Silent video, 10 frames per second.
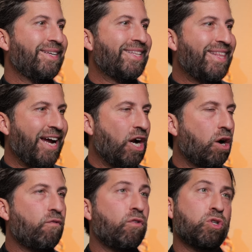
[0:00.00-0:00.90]
is
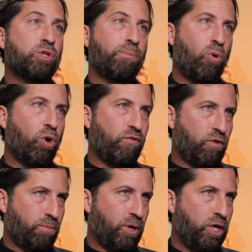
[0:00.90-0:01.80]
there for support
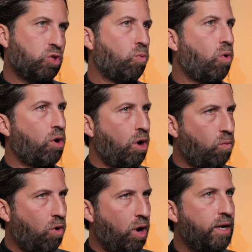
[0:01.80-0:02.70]
for priests
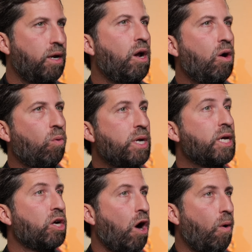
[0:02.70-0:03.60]
one-on-one, where you
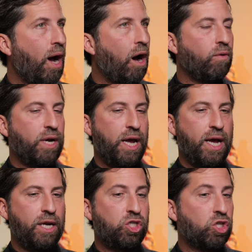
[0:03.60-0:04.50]
can go out
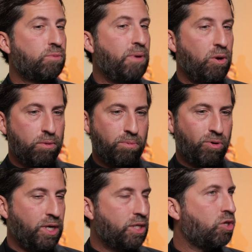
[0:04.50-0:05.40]
and just be with
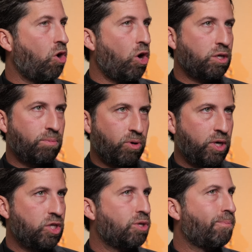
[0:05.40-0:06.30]
priests, talk to
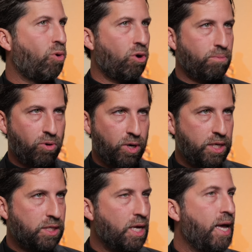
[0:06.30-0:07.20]
priests, support
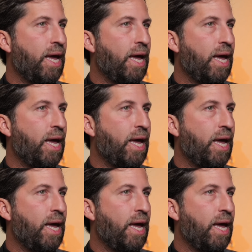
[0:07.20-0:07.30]
priests,